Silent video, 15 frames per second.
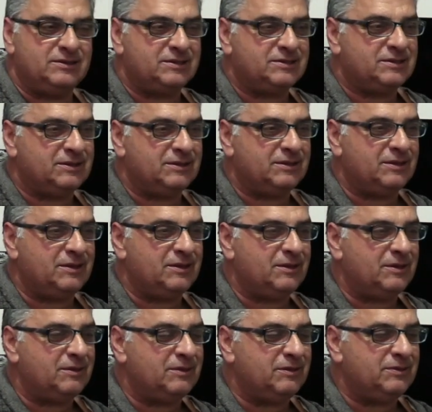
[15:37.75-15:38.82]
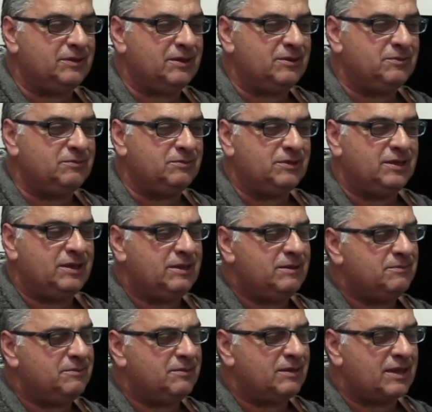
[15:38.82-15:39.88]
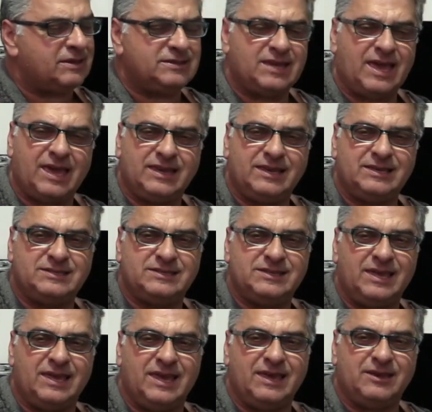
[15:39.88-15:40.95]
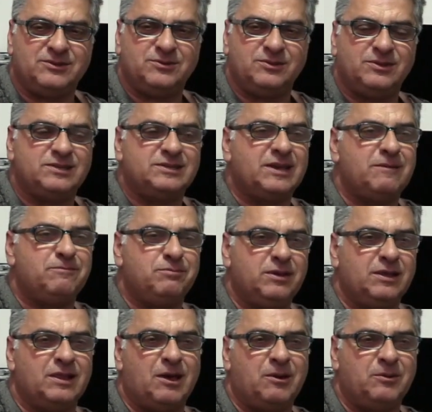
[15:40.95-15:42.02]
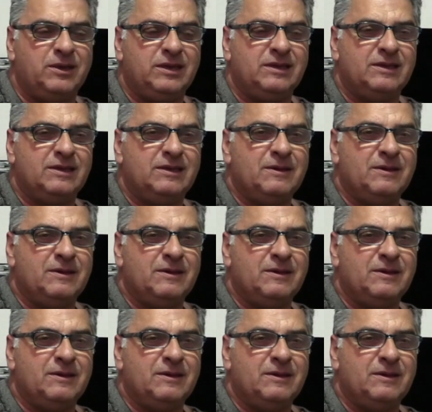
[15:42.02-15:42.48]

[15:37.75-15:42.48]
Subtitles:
Just the attack is there. I shouldn't say pillowy.